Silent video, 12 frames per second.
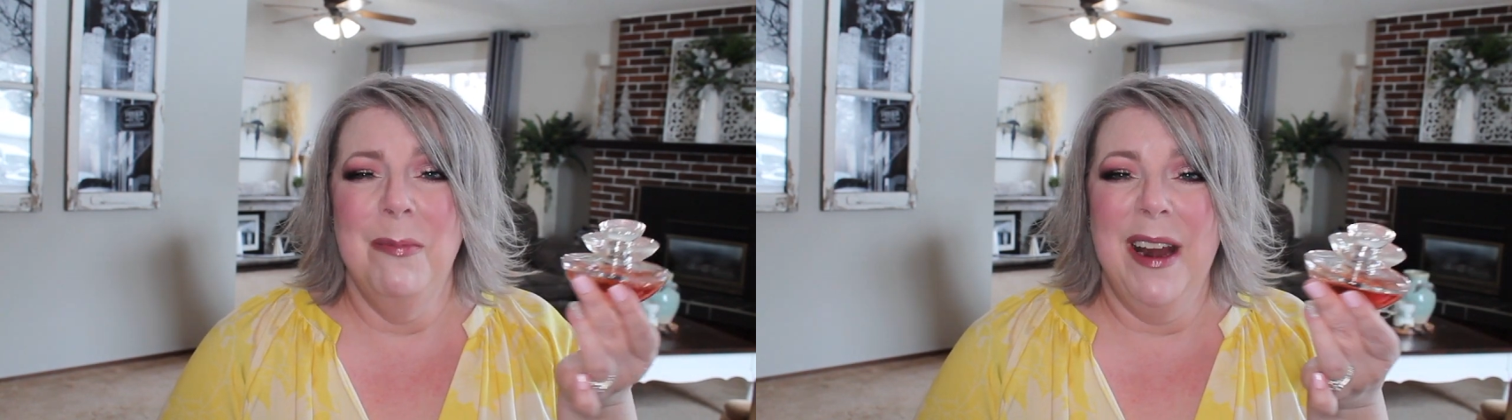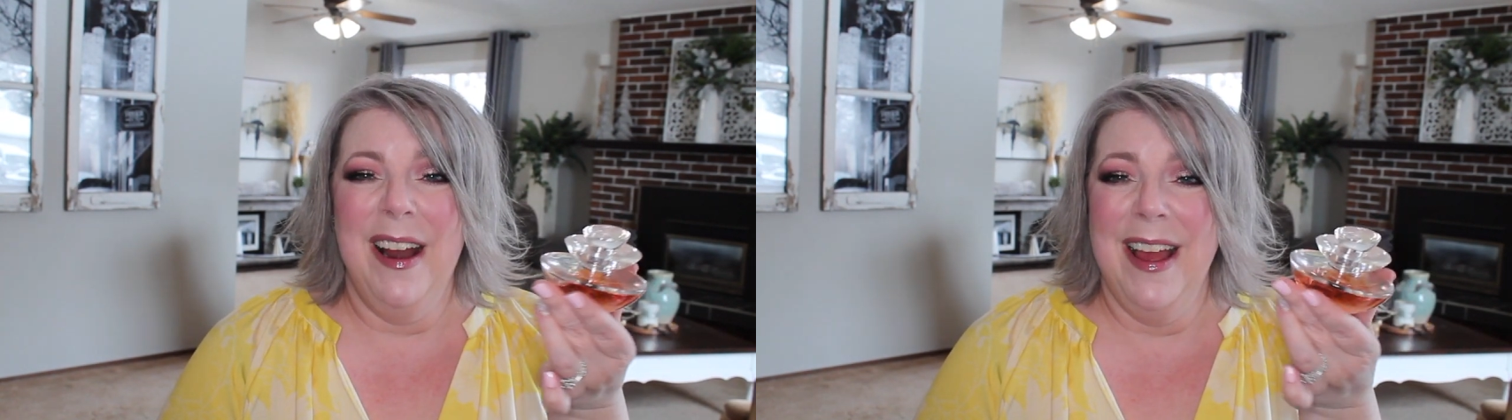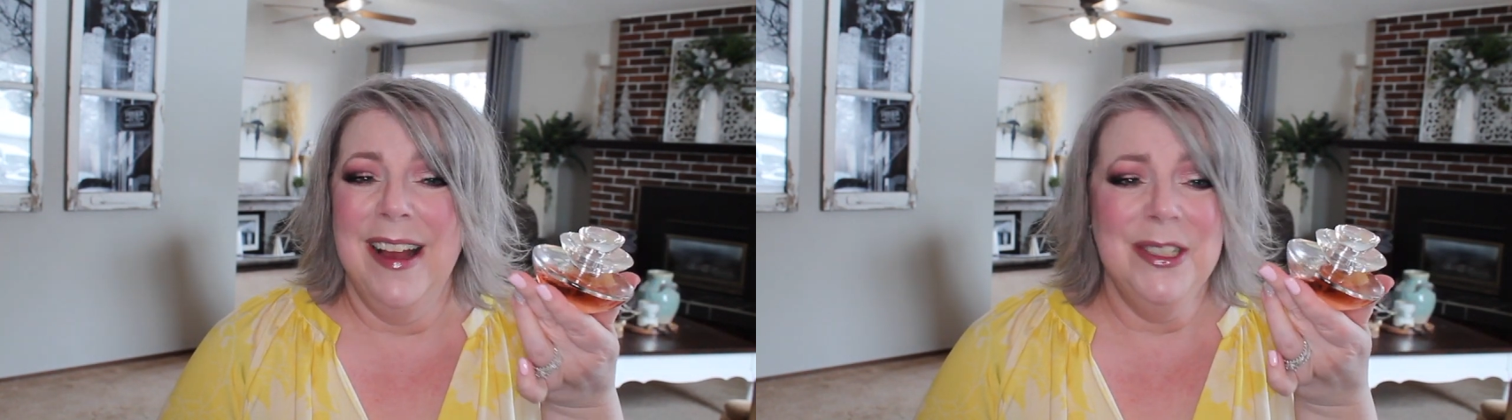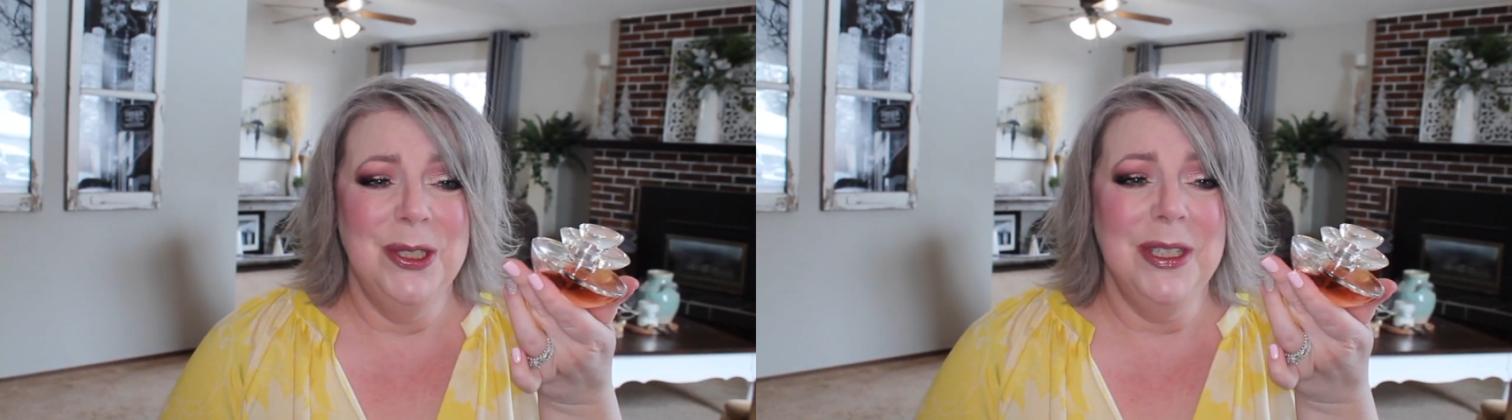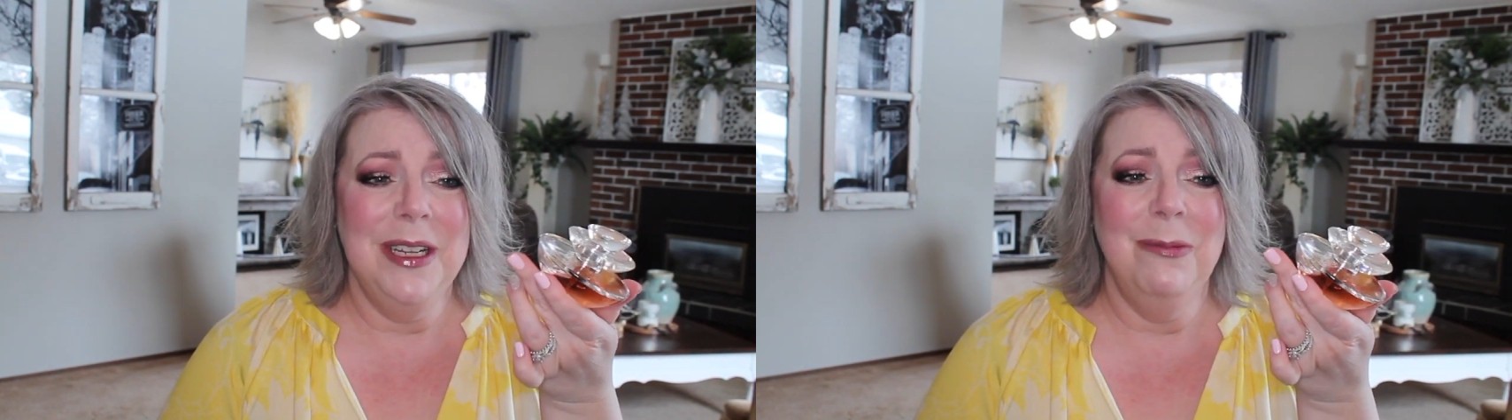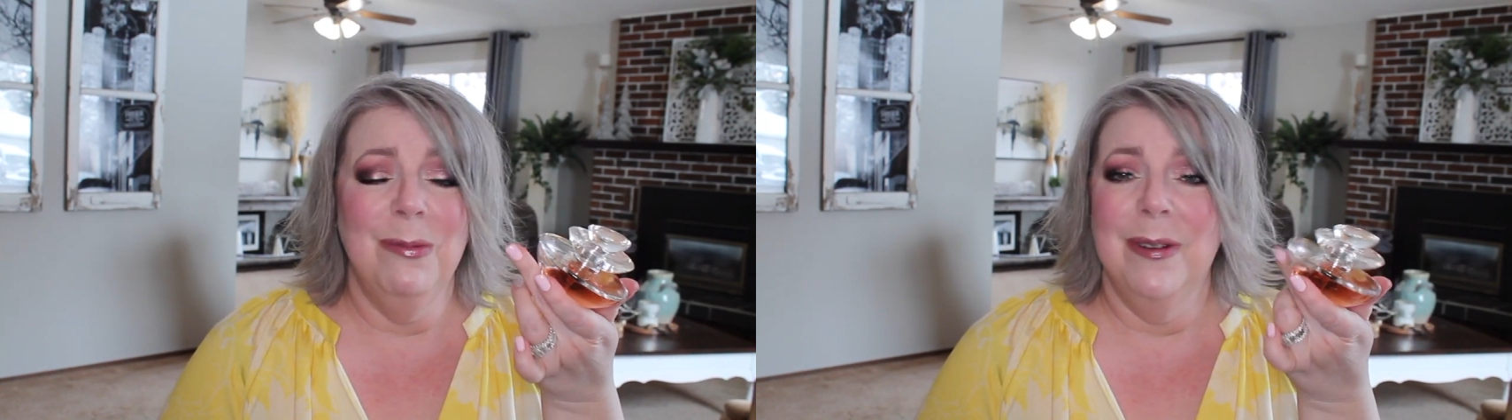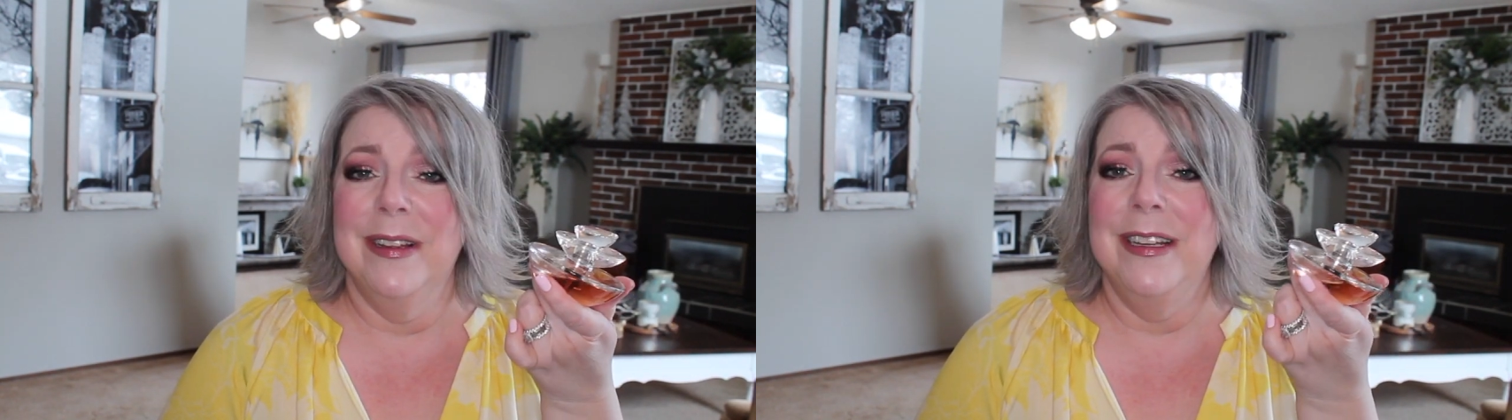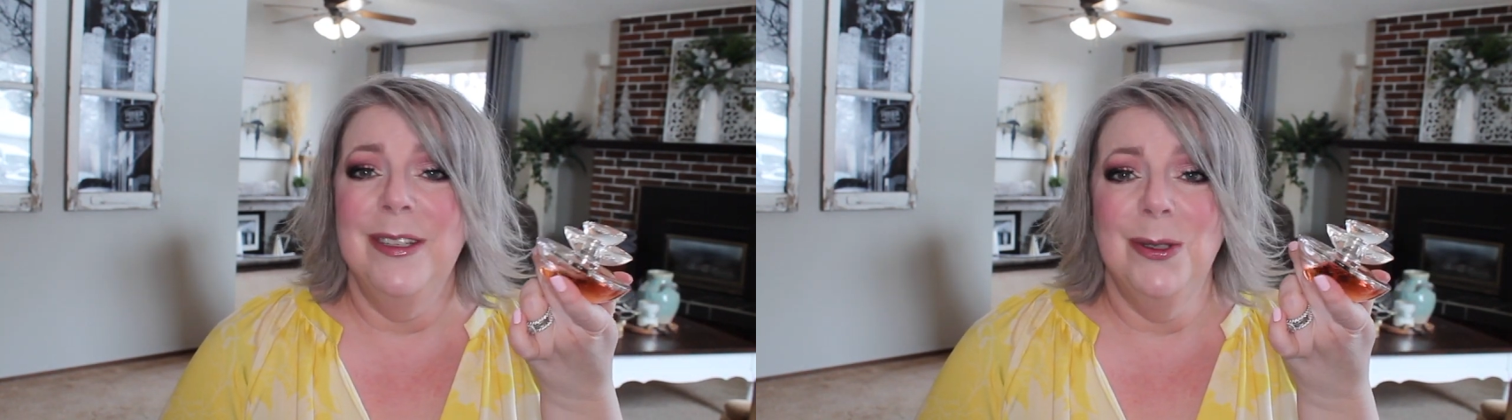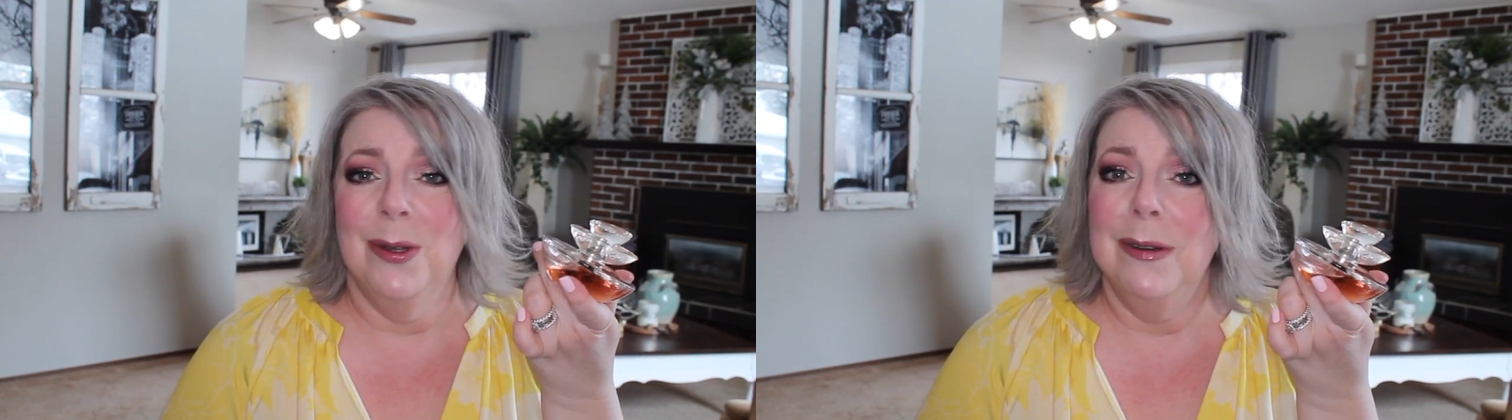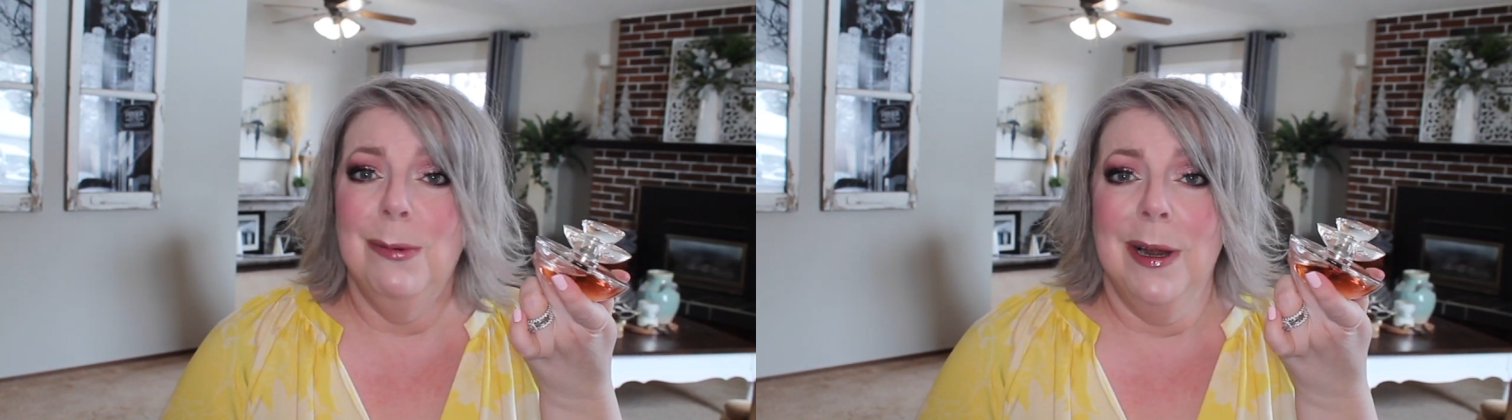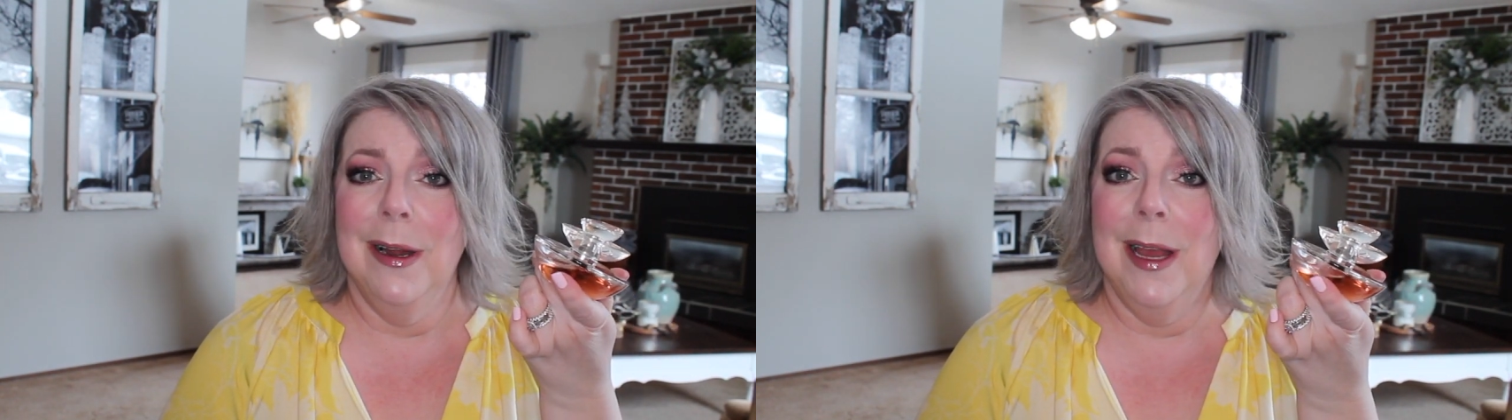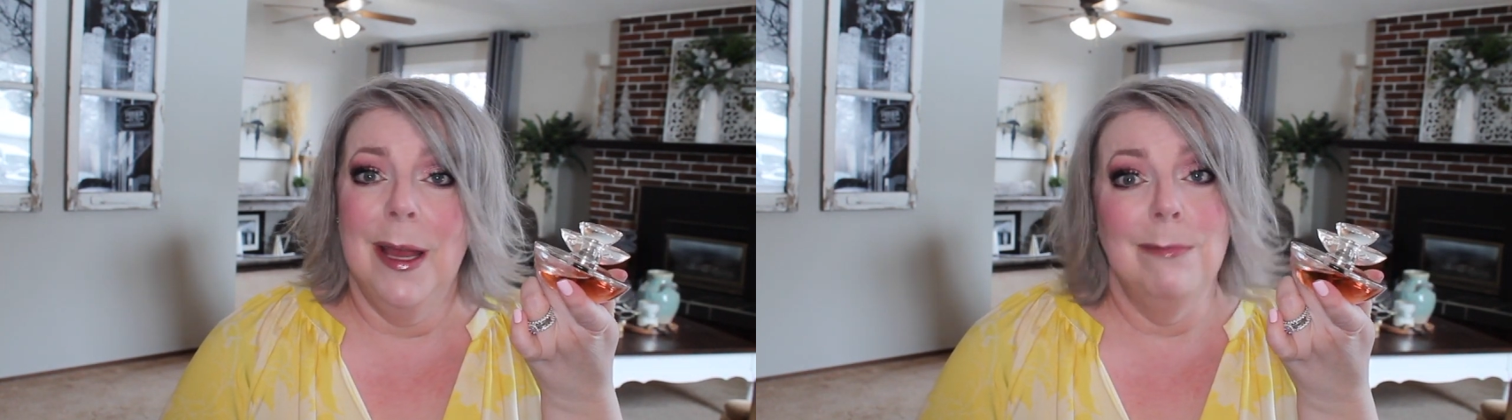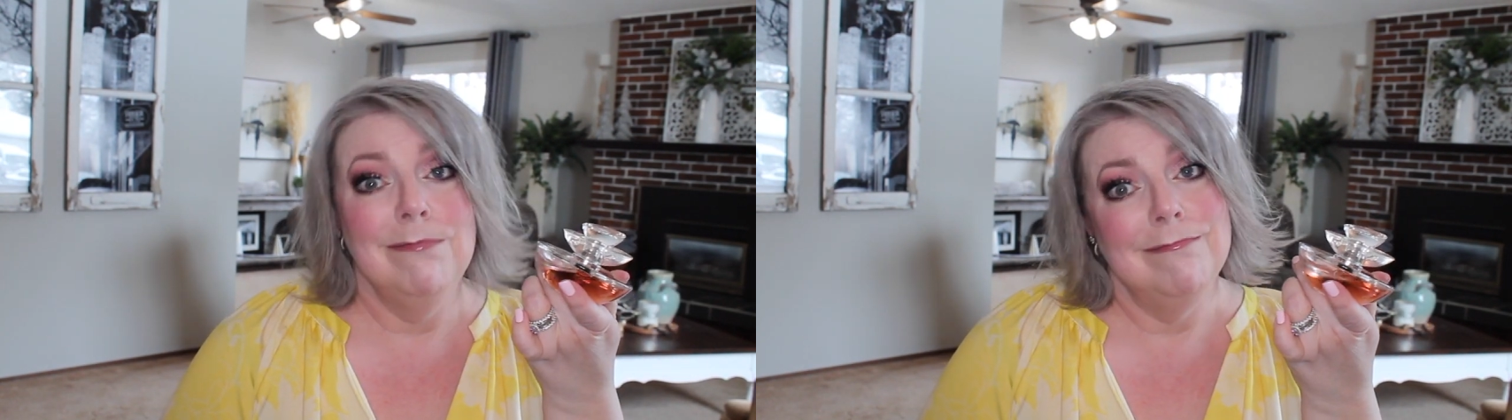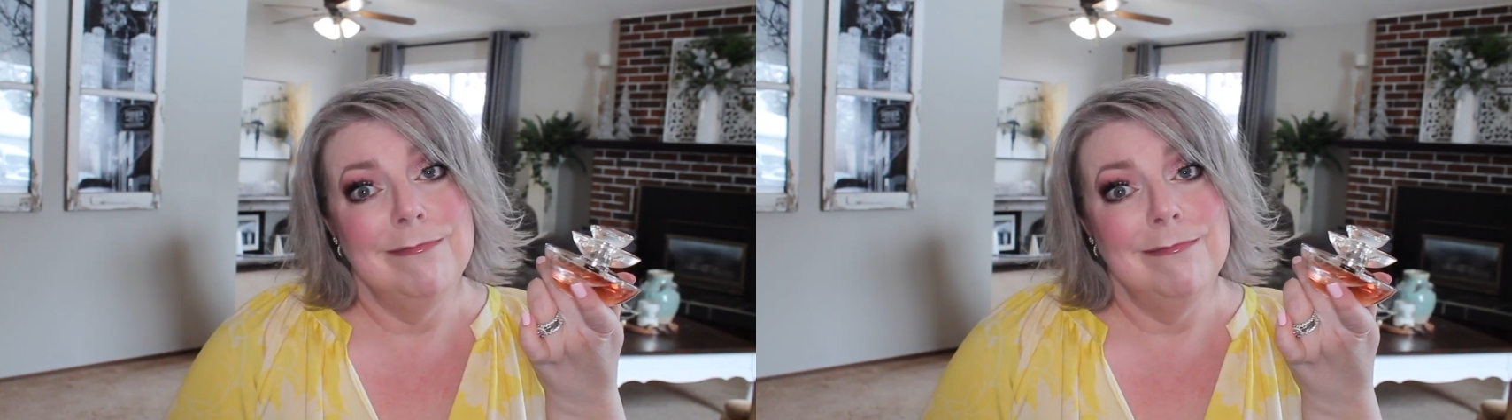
but I actually really enjoyed wearing it.